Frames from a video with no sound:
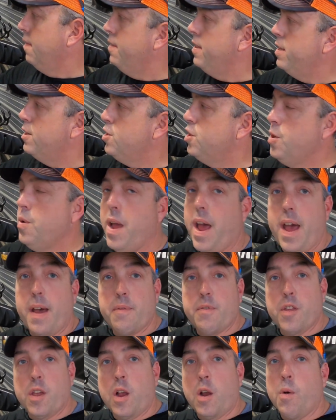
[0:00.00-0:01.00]
that you
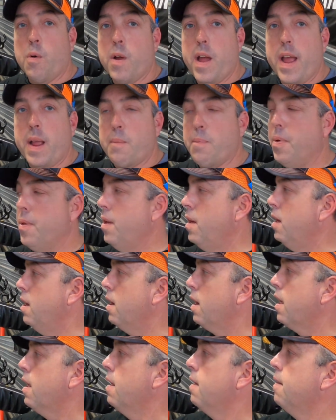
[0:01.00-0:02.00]
have the correct
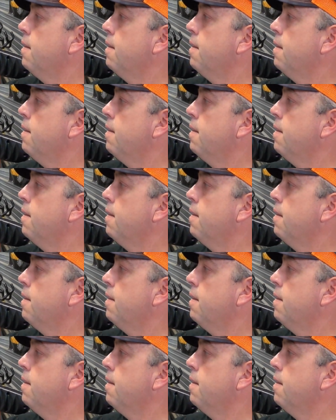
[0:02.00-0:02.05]
plug.